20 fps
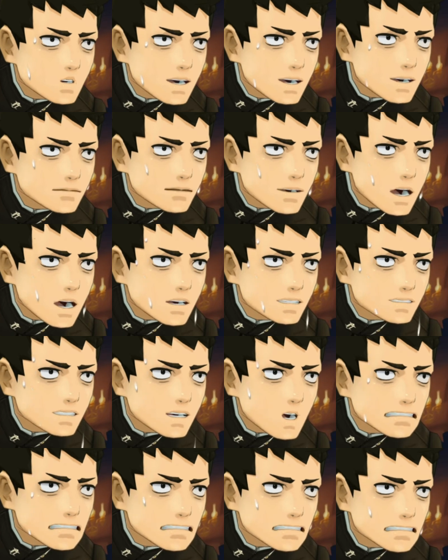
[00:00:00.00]
And just when I
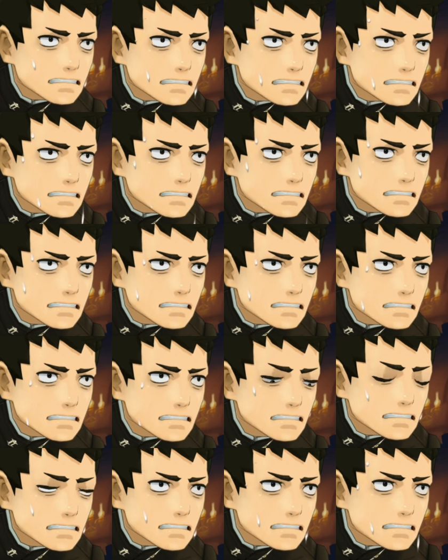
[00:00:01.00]
was starting to catch
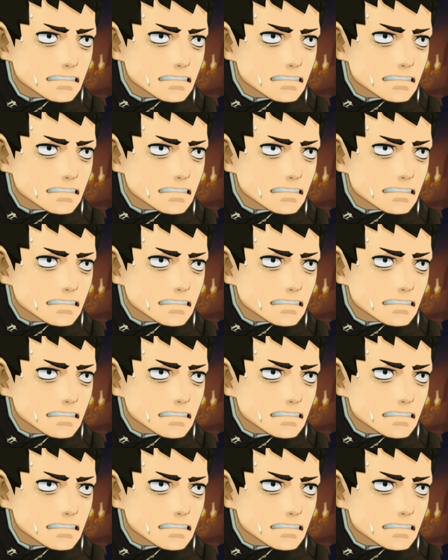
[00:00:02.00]
up.